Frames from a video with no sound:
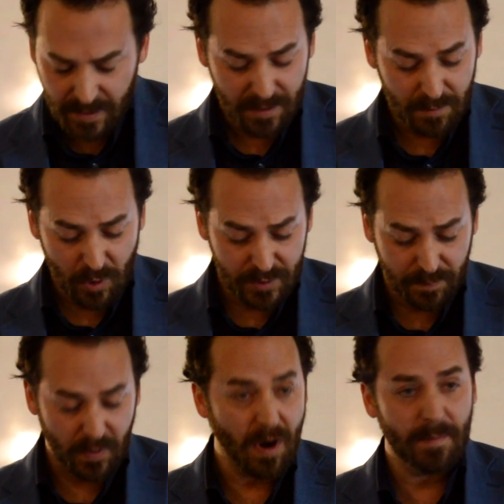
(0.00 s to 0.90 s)
The most
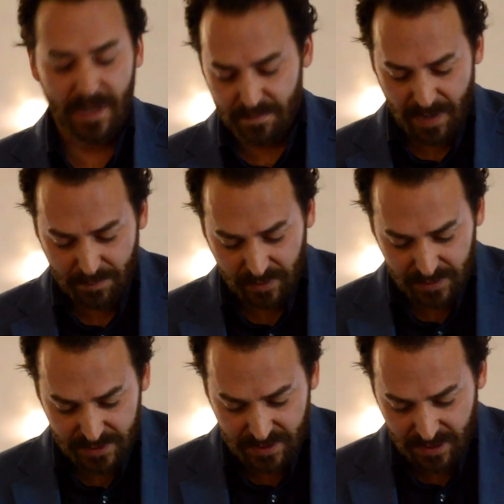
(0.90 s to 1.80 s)
prominent
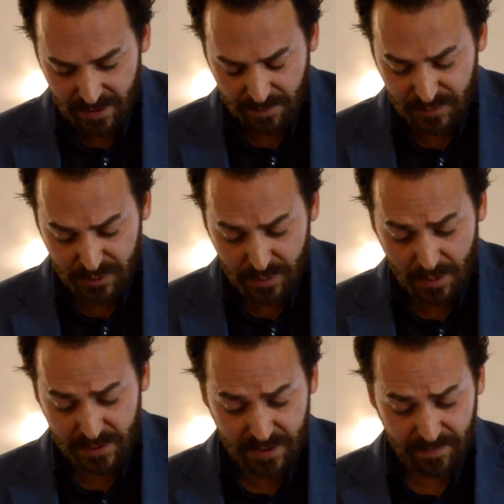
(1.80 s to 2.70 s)
members of
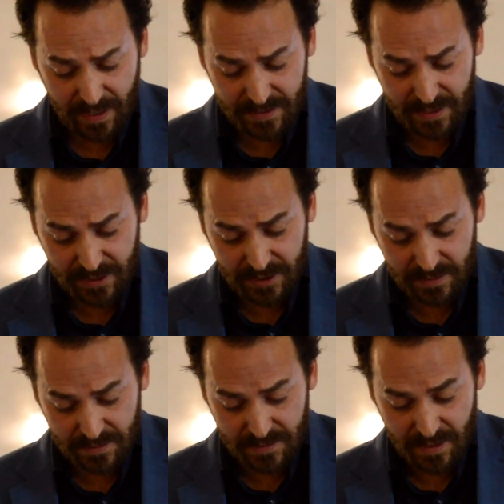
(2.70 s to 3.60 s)

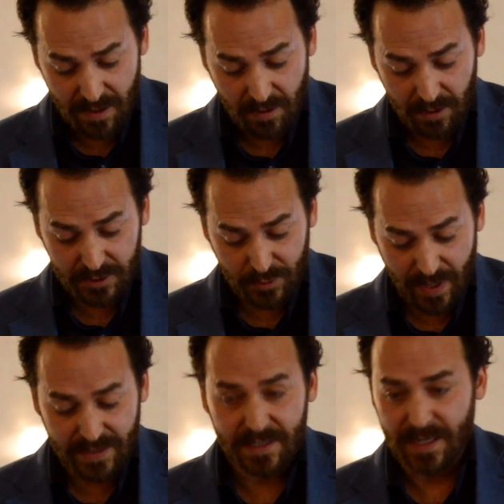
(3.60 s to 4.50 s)
pseudo-civilizations are
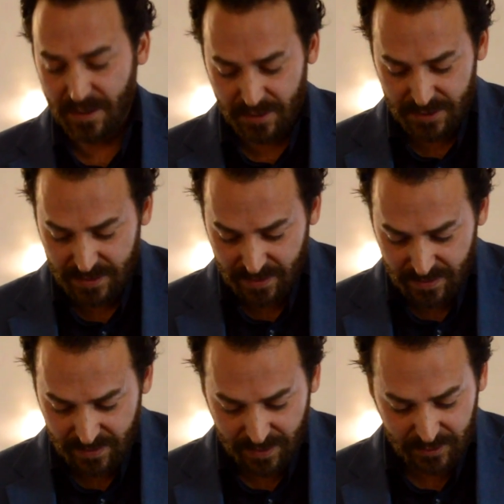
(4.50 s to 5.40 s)
trendsetters,
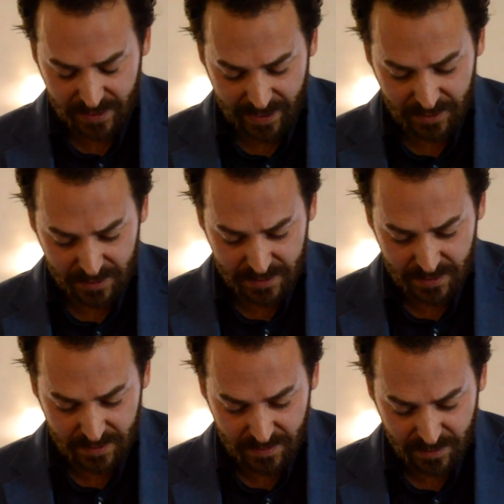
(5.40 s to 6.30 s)
entertainers,
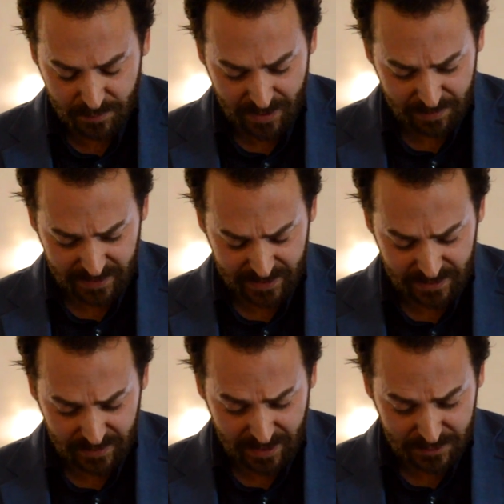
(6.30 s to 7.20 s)
and public
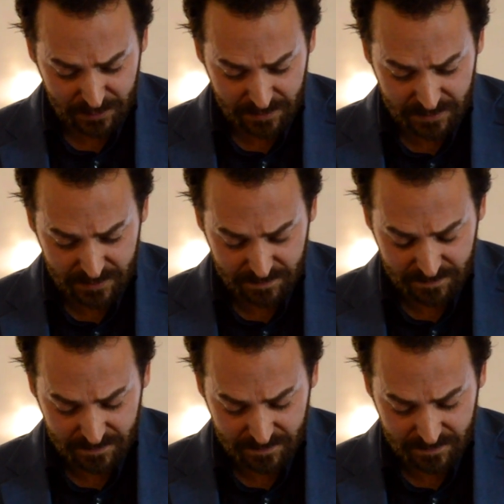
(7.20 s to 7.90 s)
intellectuals."